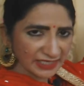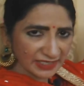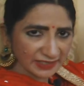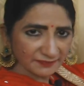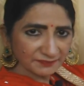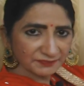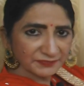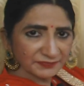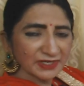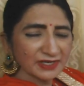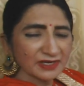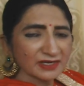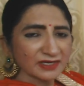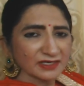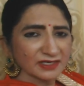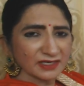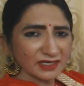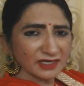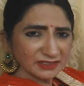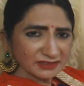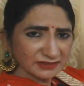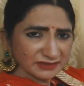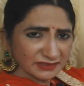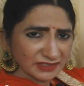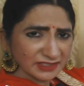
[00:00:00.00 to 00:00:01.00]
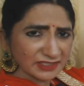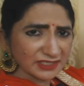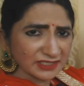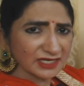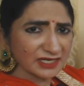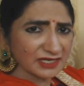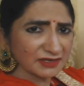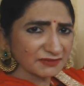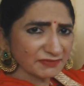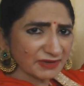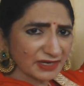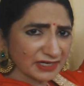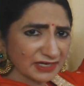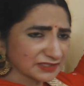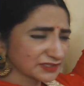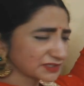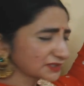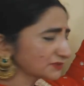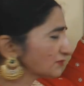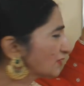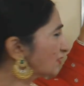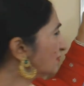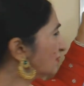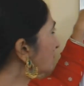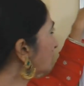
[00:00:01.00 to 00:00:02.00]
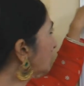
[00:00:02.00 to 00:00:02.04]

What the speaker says: A. Country A maximum